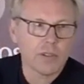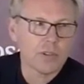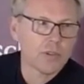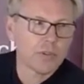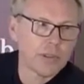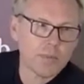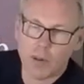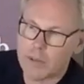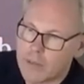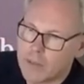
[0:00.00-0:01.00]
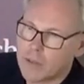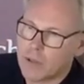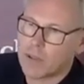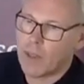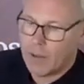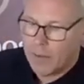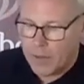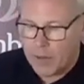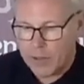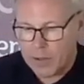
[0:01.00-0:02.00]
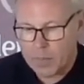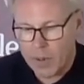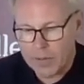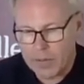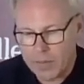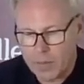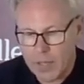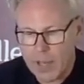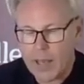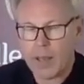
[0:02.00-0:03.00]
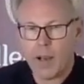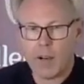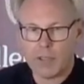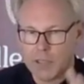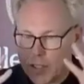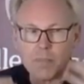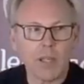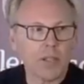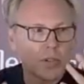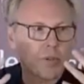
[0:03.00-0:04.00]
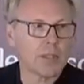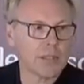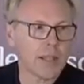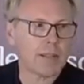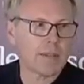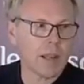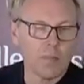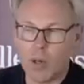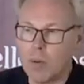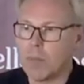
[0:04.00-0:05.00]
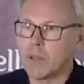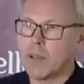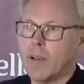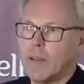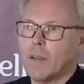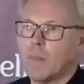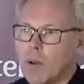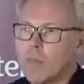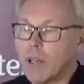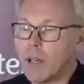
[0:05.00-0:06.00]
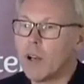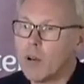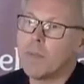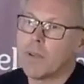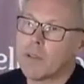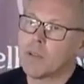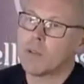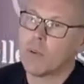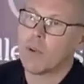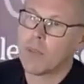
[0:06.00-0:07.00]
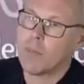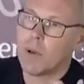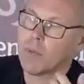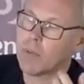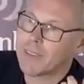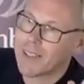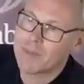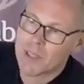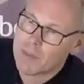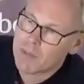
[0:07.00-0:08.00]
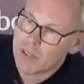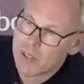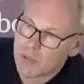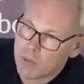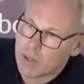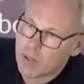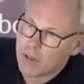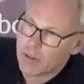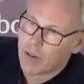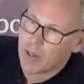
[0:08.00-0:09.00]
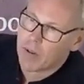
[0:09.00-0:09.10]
two responses to it. The response of being of it just being too intense. That moment, the moment that I opened this talk with, the moment where sometimes I just want to cry.